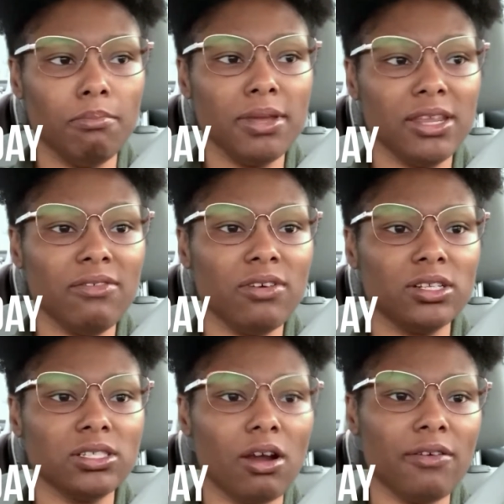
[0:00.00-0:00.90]
many of
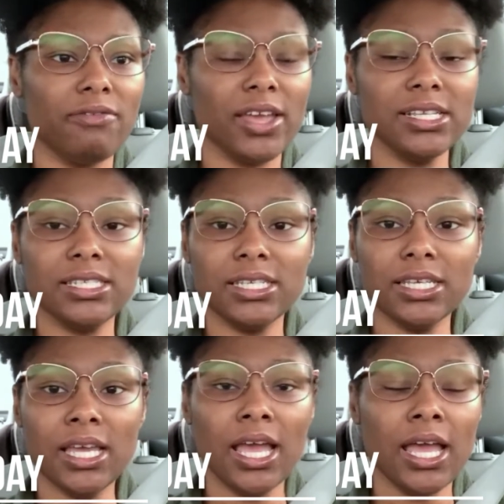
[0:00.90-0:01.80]
us are
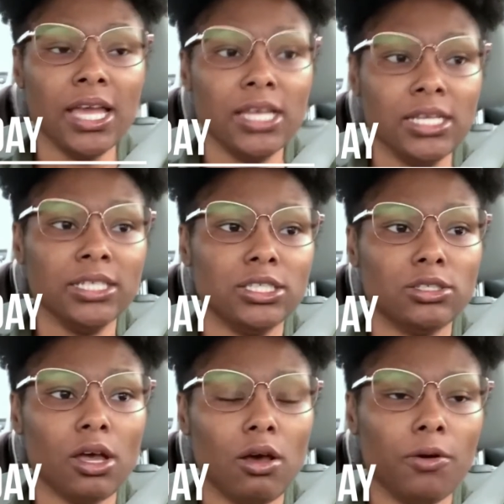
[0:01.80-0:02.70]
facing.
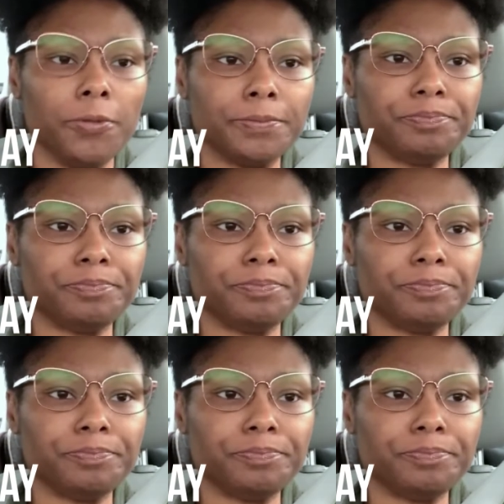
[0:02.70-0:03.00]
So